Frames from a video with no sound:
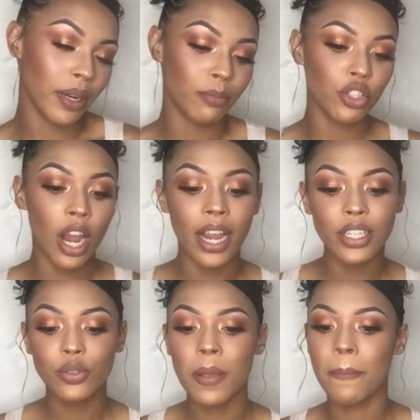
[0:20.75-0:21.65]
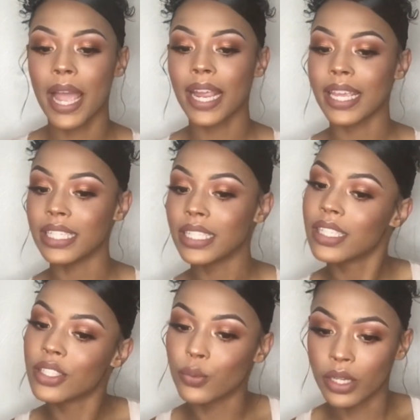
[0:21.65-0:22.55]
But I'm trying to get back
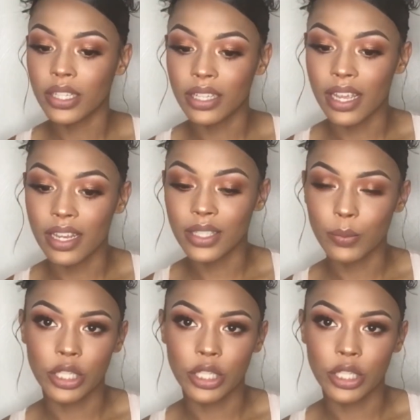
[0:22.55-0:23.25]
into the swing of things,